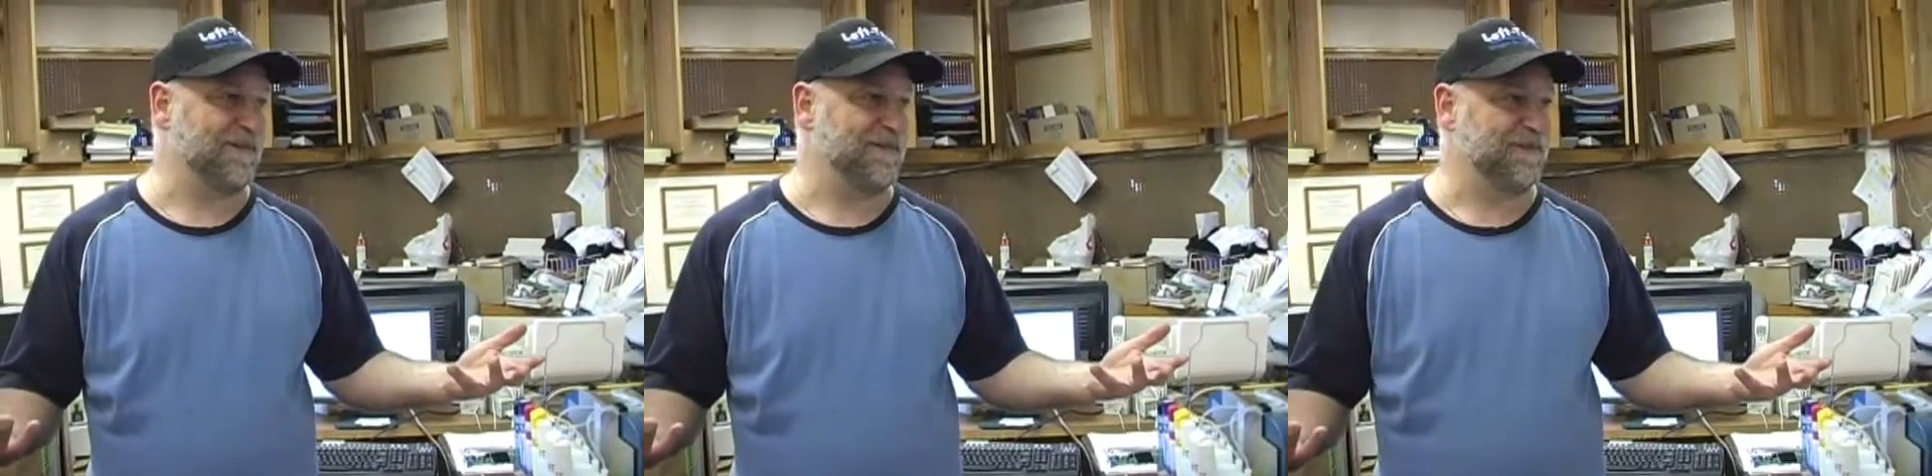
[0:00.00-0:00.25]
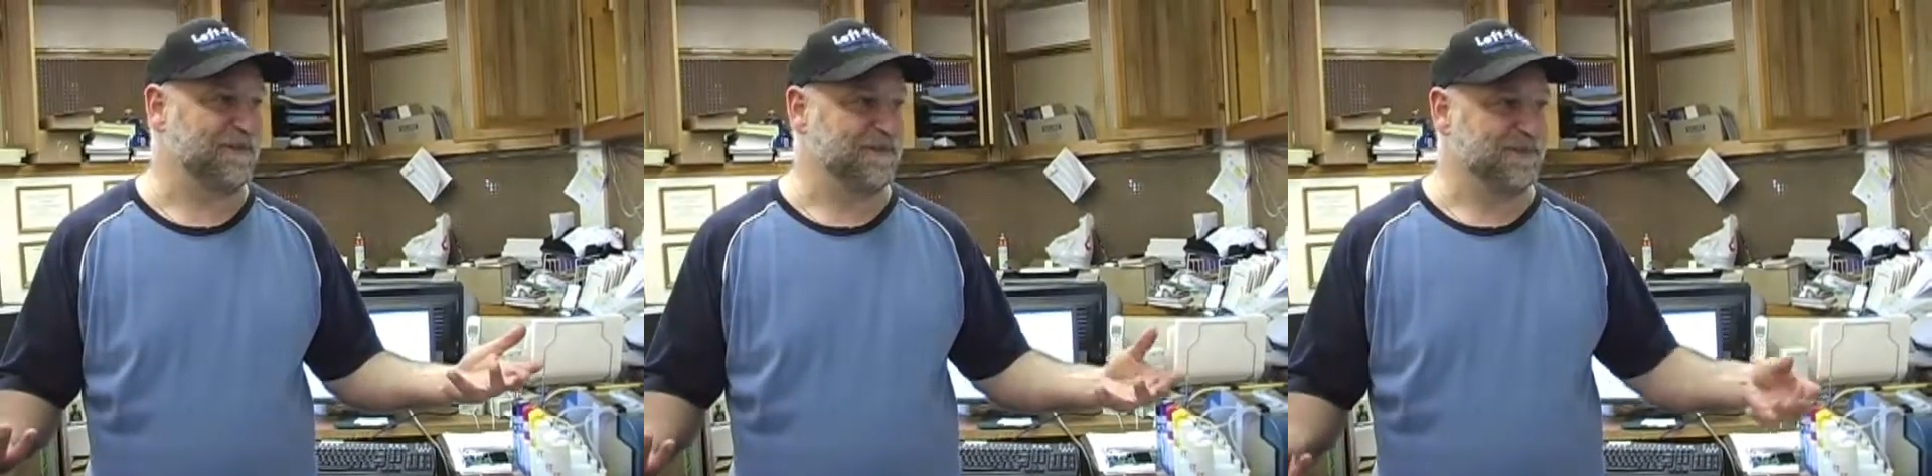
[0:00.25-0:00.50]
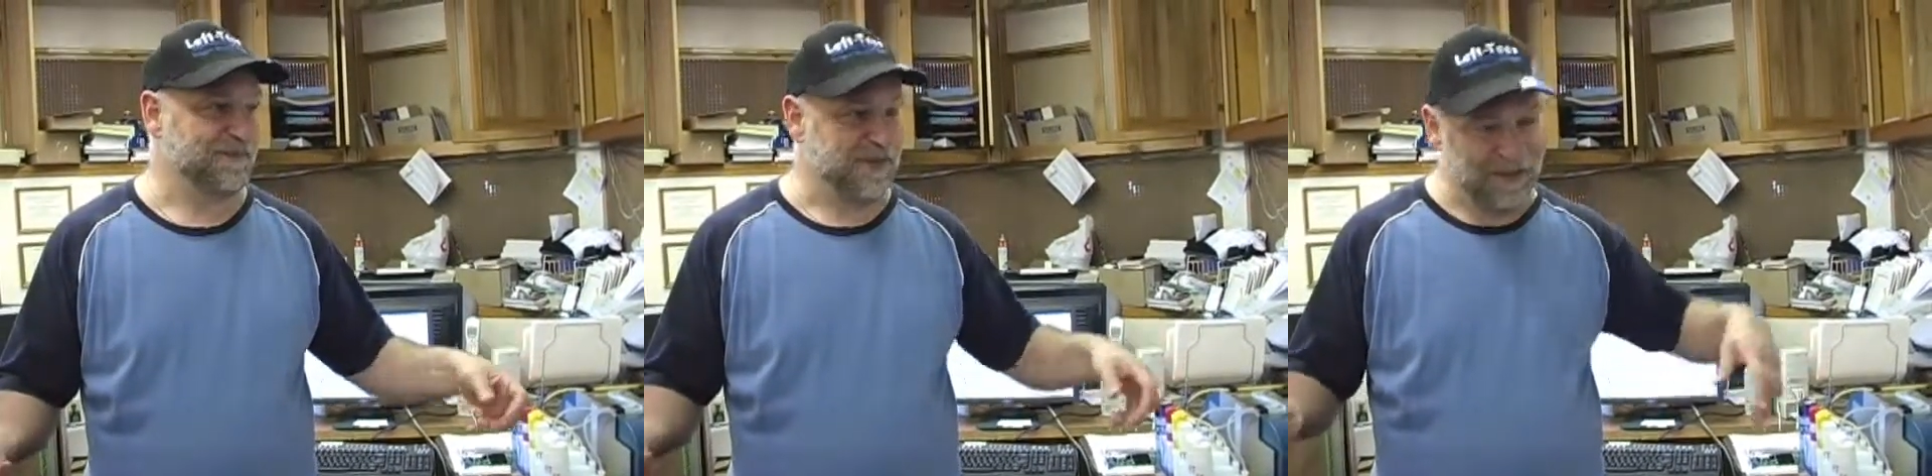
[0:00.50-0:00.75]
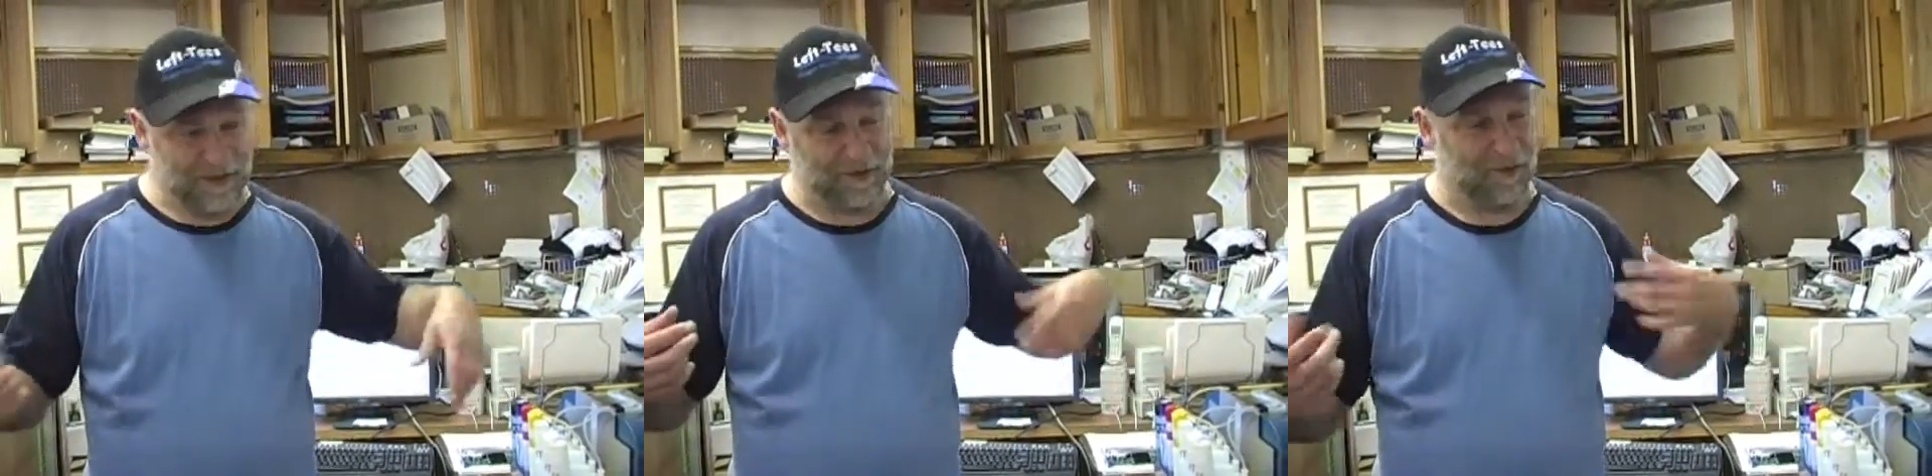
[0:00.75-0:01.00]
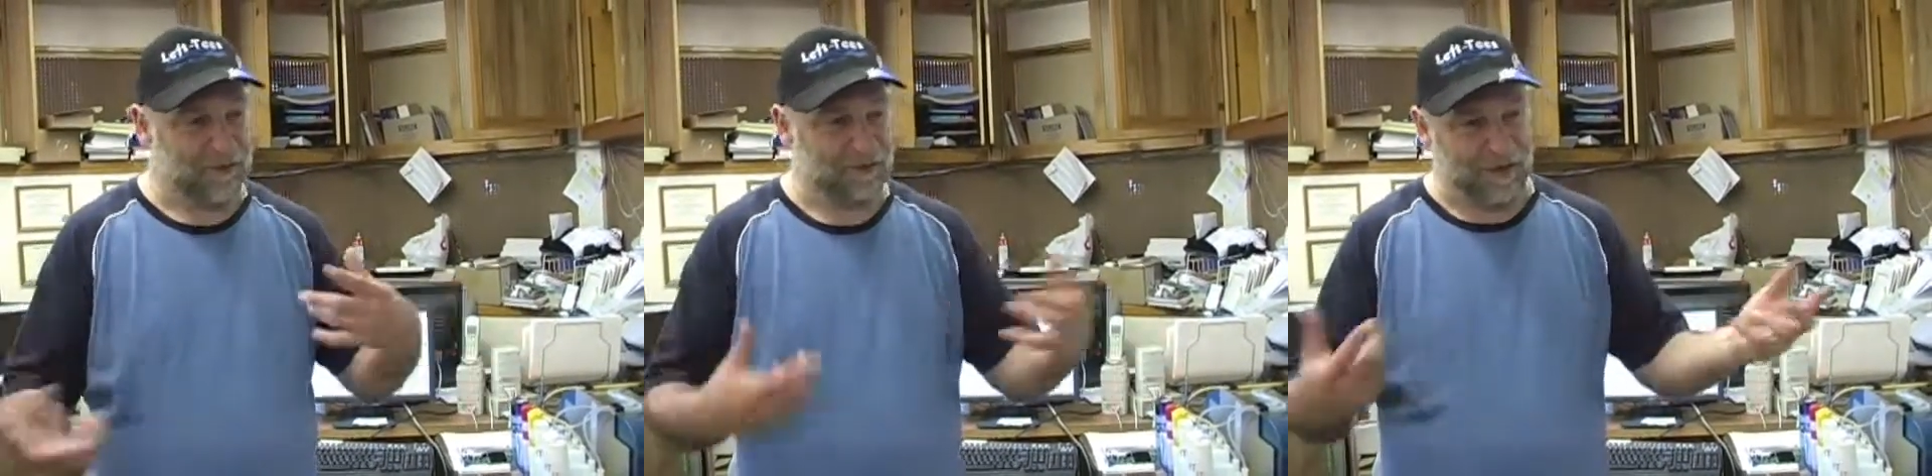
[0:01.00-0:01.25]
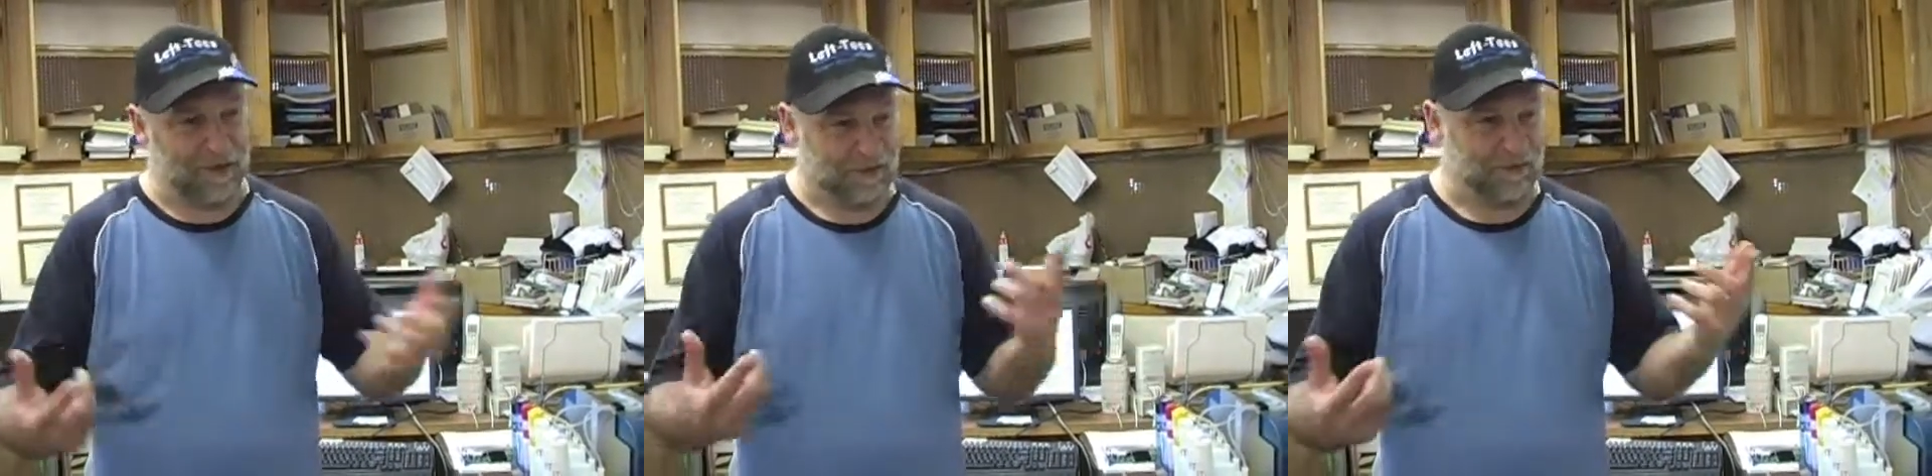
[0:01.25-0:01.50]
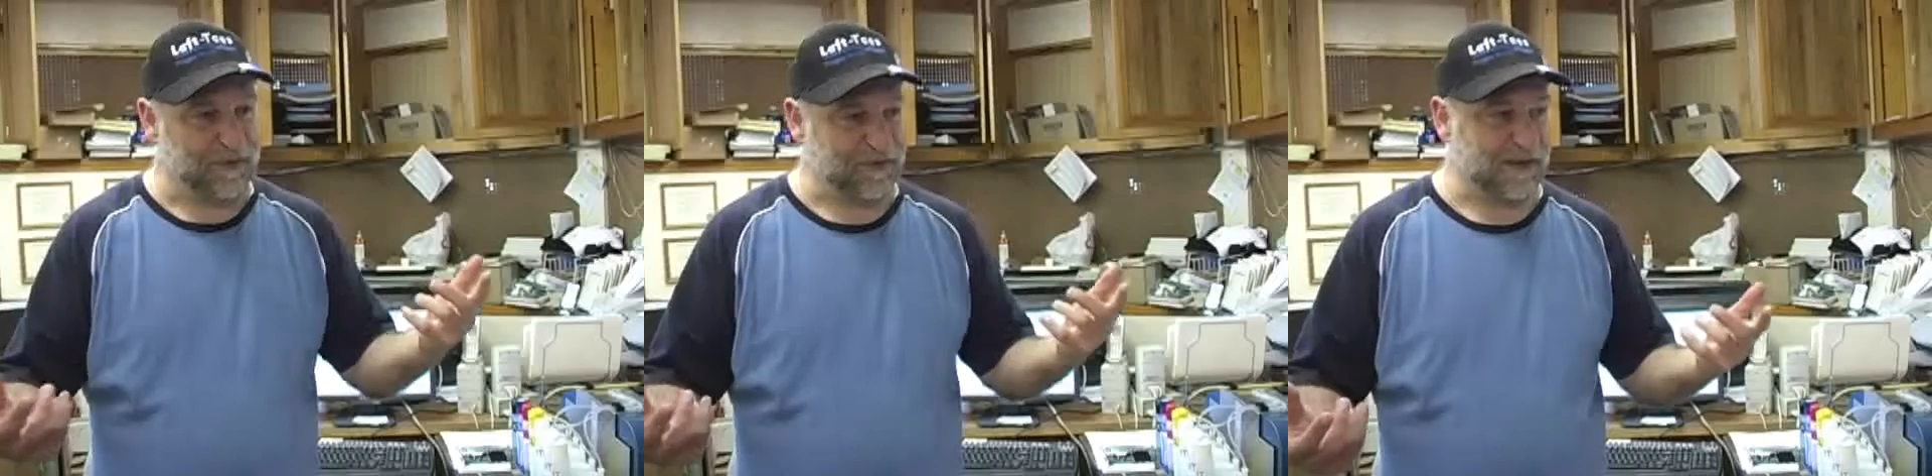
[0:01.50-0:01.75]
It goes around 3